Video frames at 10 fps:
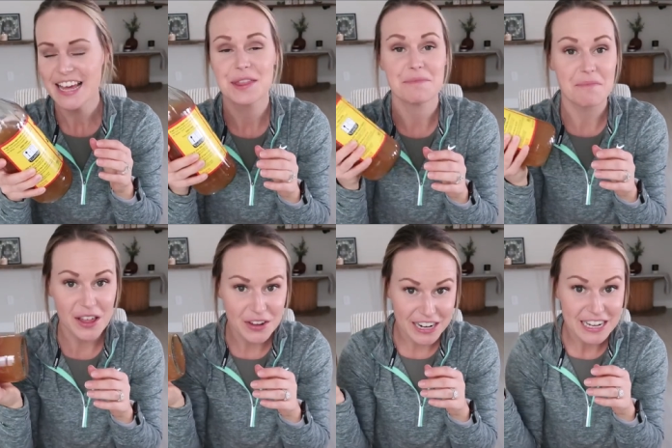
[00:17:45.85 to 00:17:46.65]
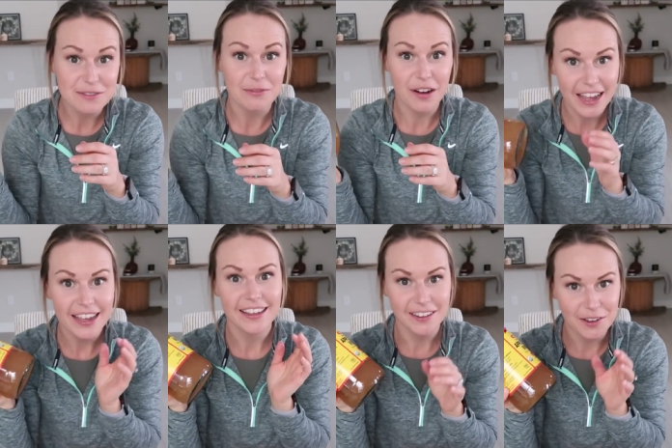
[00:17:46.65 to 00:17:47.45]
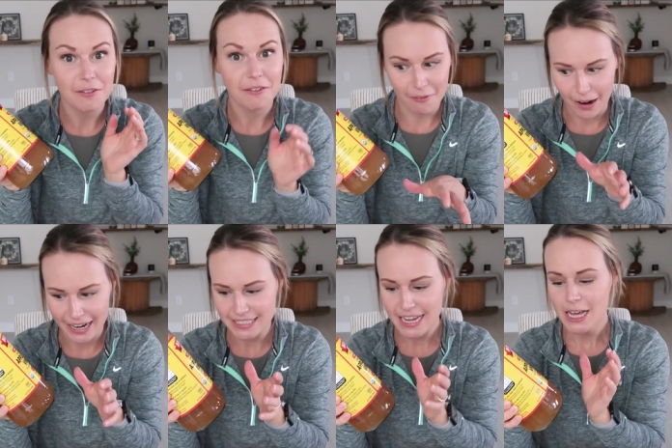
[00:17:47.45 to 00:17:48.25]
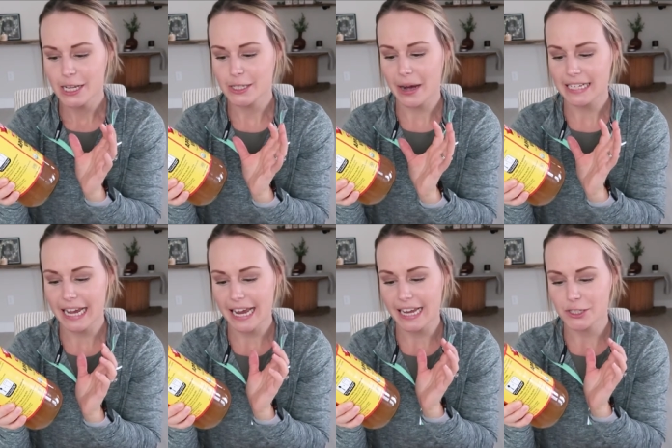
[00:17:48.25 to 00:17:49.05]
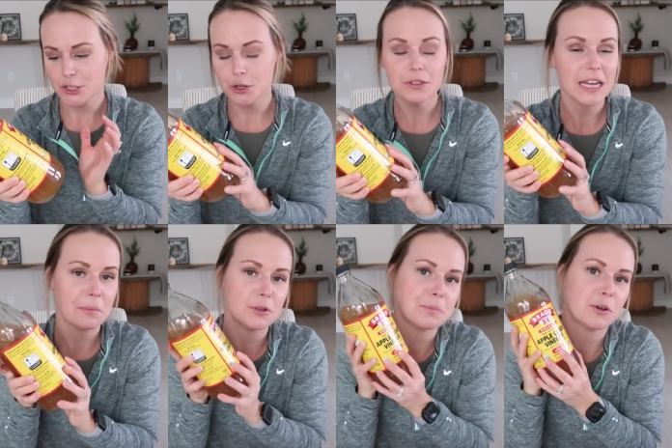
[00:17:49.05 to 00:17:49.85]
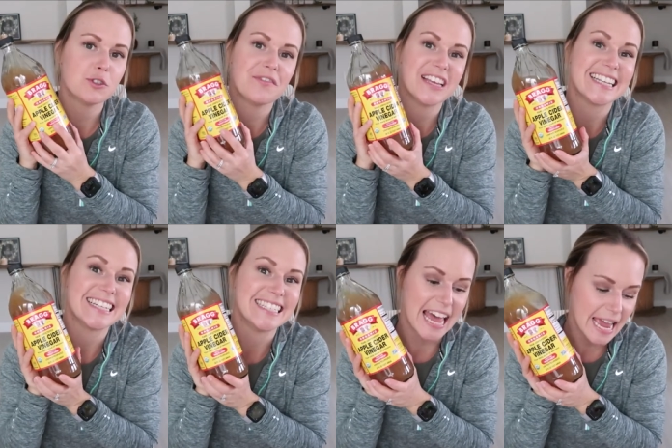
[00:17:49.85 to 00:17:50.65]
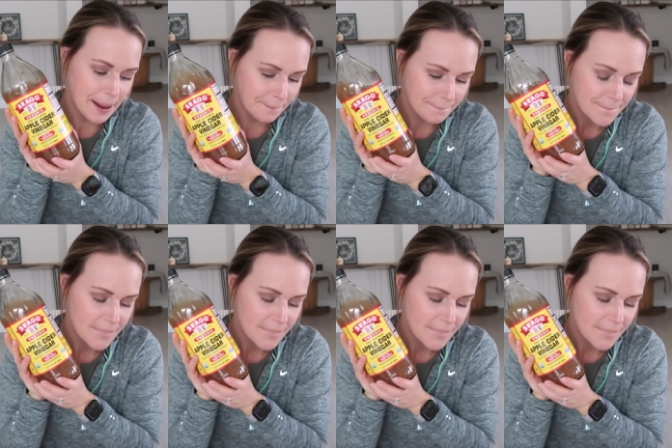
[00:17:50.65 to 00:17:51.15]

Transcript: The mother is what you want. So I take two tablespoons of this a day.